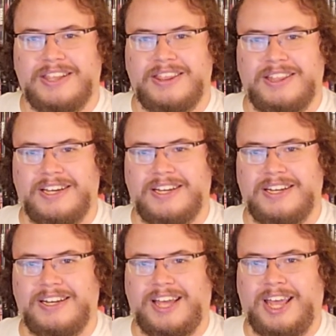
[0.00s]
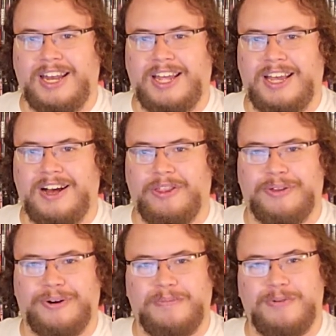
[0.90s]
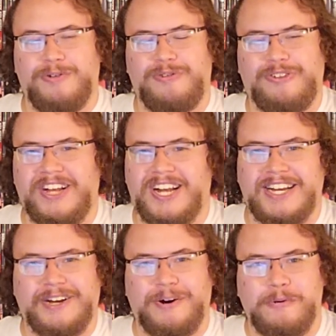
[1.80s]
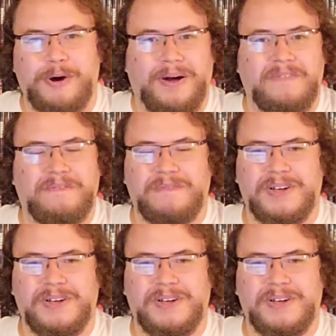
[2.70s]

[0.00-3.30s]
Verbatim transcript: than any other movie I know of.